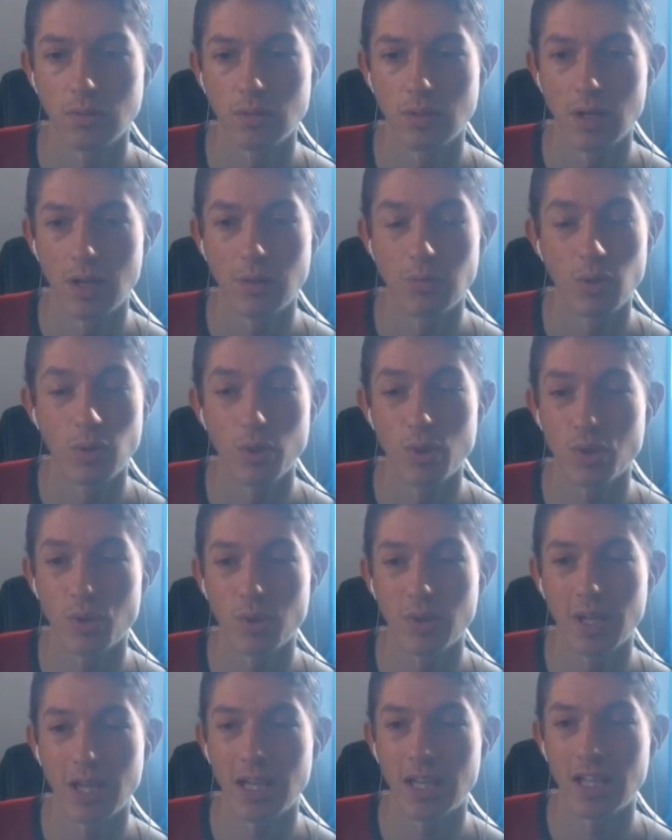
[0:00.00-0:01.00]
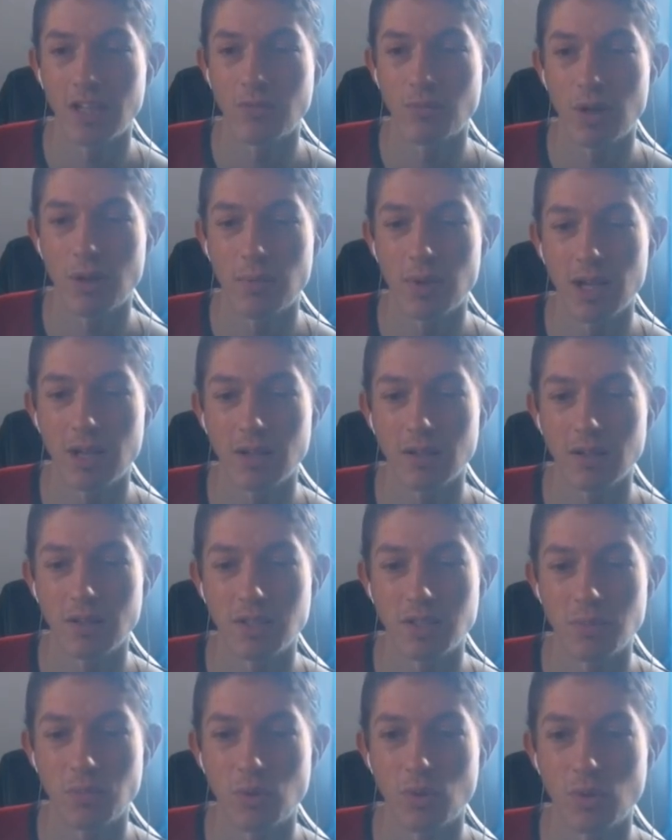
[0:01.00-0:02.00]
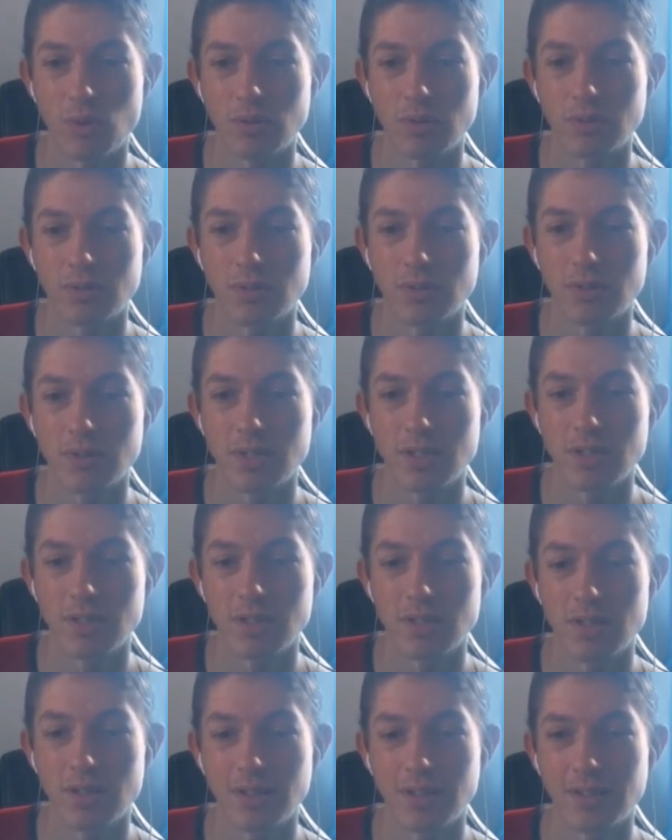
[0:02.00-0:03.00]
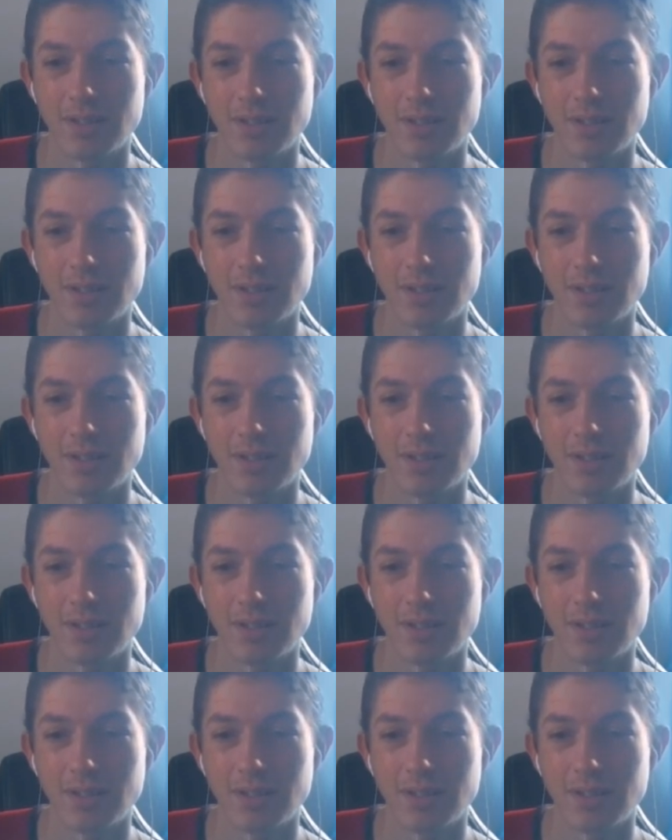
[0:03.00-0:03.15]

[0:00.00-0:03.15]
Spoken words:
I'm not drawing any of my backline support. It's just like...